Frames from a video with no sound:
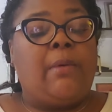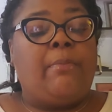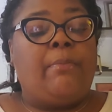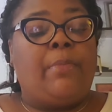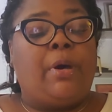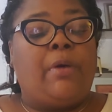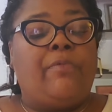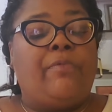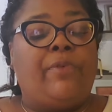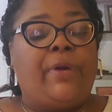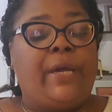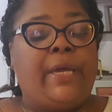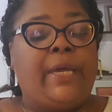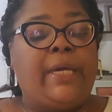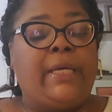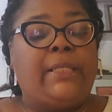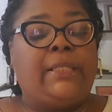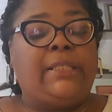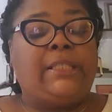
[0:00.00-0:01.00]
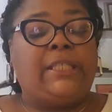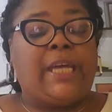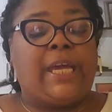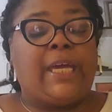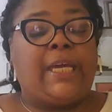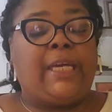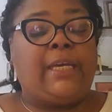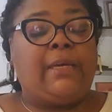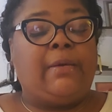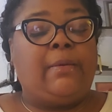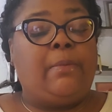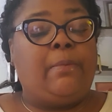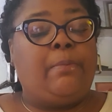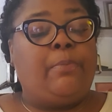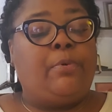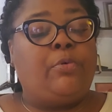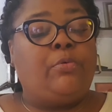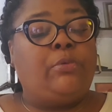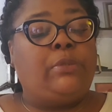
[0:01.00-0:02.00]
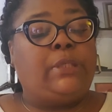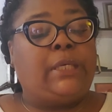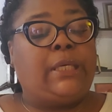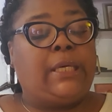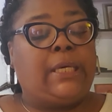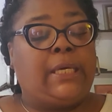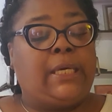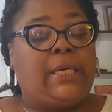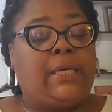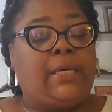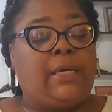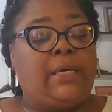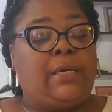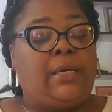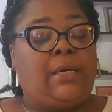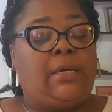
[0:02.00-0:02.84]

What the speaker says: Maria J. Boutique.